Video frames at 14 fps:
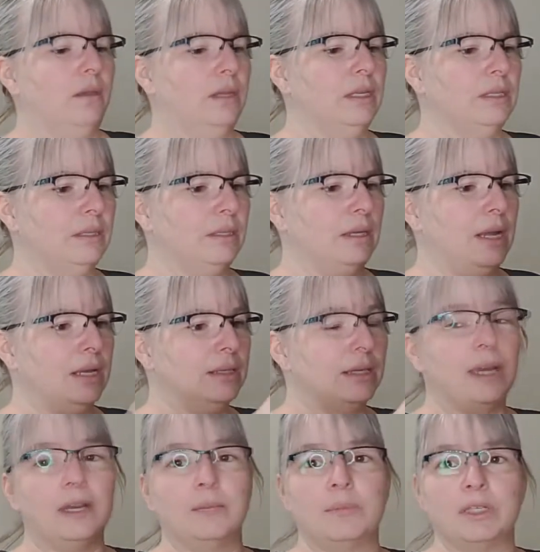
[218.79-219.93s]
This next
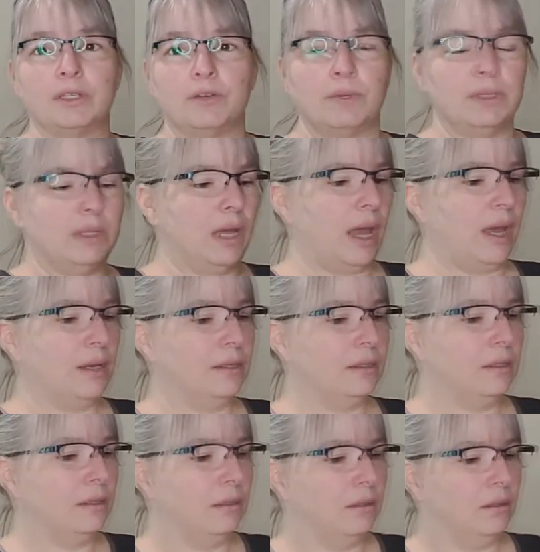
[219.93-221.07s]
item is new with
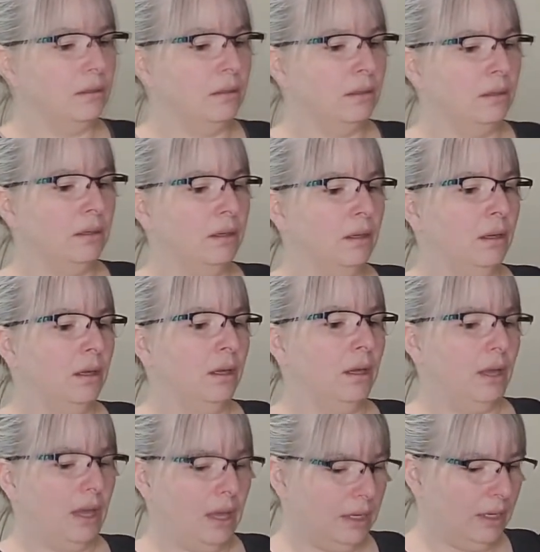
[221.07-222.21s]
tags,
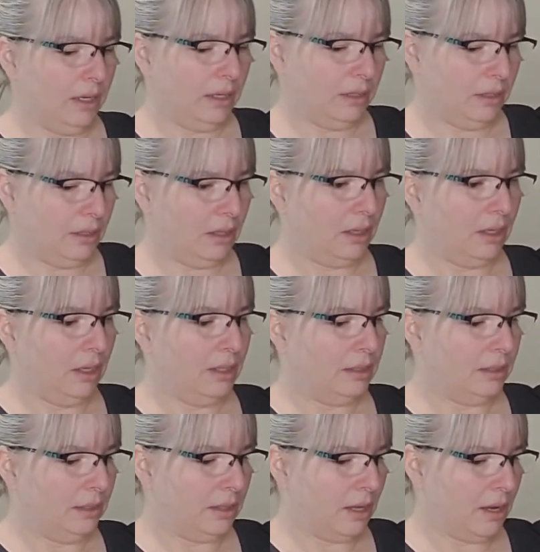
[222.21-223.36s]
and
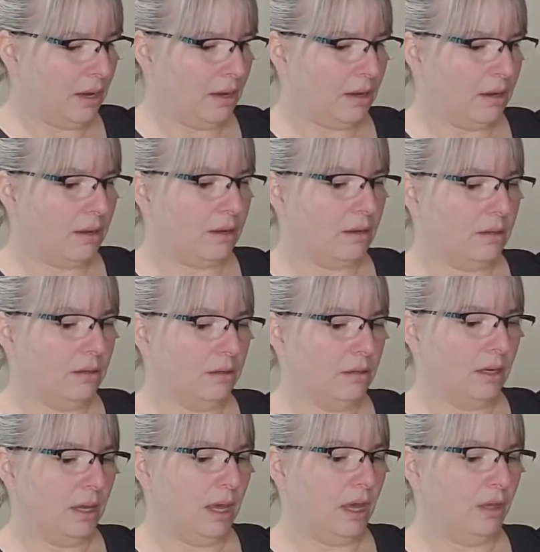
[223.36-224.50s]
it's
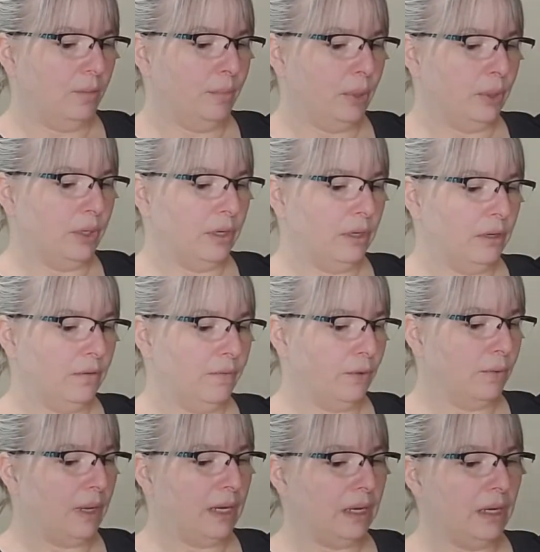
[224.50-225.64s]
Alberta
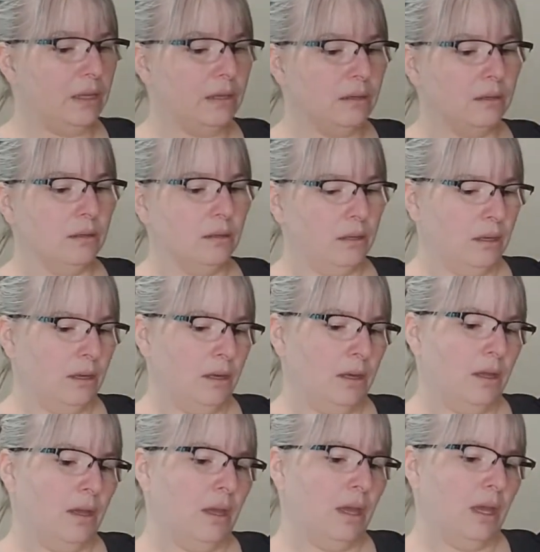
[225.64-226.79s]
Ferretti,
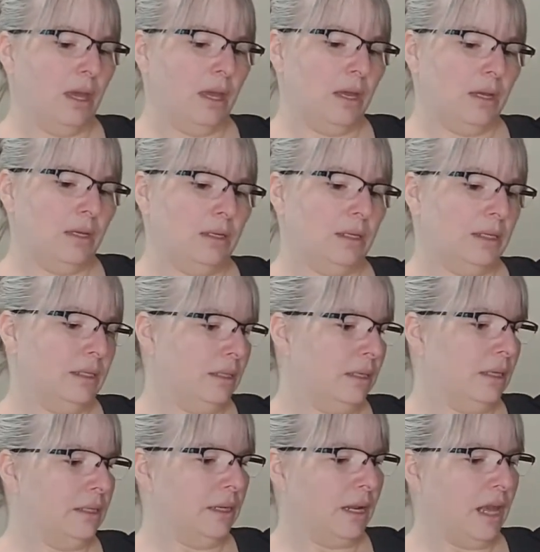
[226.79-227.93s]
and it
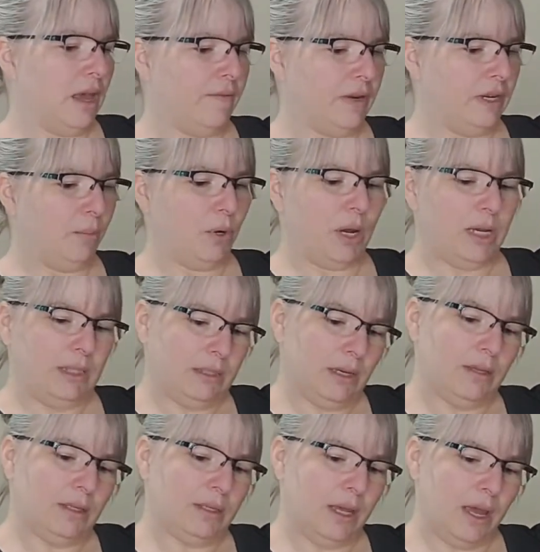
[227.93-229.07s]
doesn't have any price
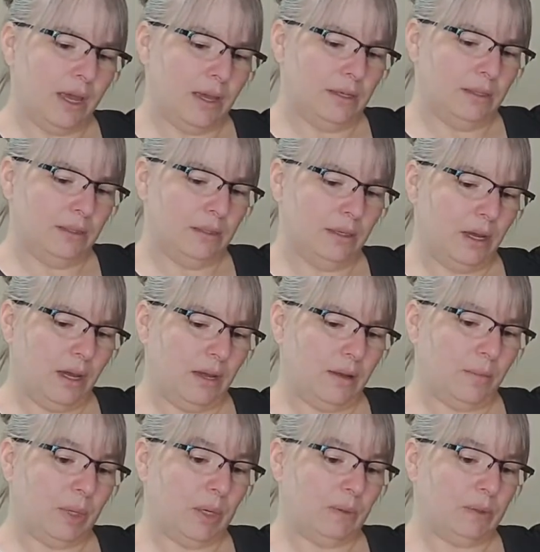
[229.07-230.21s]
on the tags,
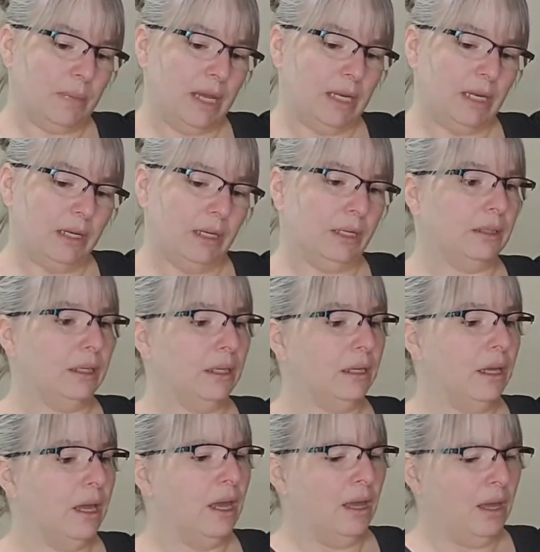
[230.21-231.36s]
but it was made in Italy.